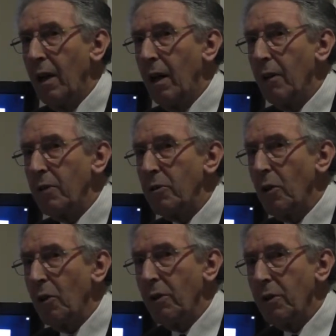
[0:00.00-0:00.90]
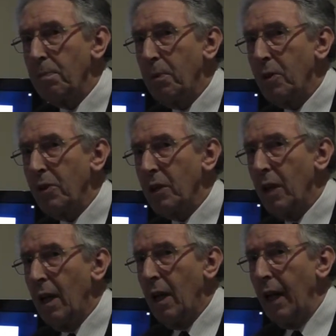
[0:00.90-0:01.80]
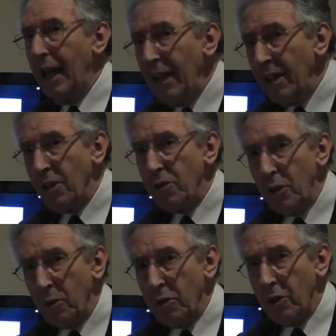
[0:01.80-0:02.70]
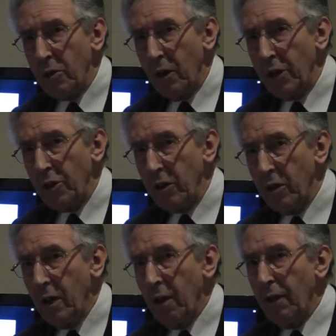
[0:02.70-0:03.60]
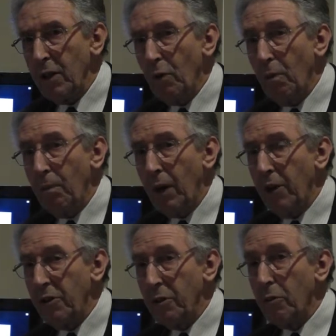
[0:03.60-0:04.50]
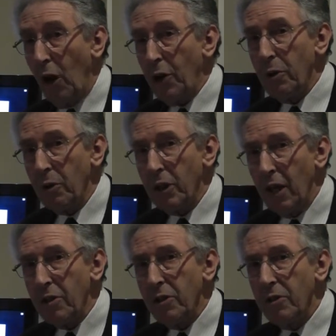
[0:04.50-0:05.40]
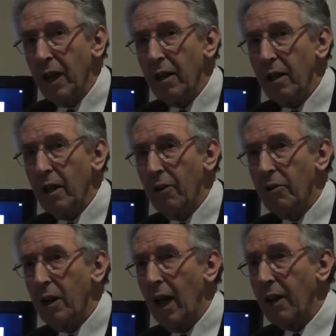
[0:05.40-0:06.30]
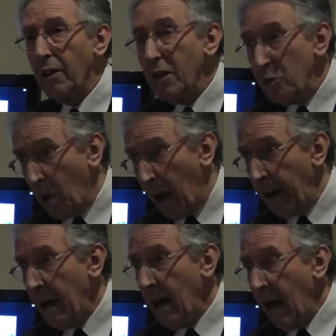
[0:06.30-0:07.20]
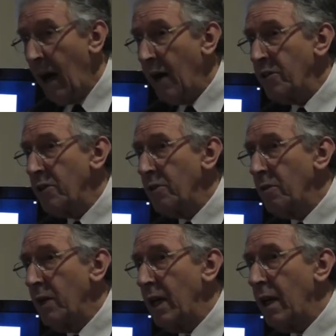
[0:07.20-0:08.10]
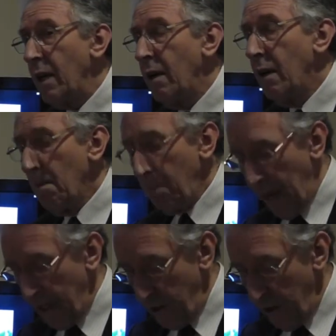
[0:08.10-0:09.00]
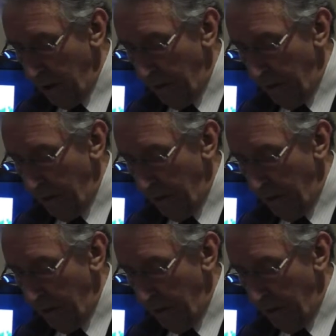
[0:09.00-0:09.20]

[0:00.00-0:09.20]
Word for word: And the story of this book is that in this new situation, first of all, countries have got to adjust, and second, a country like this one, ours is uniquely placed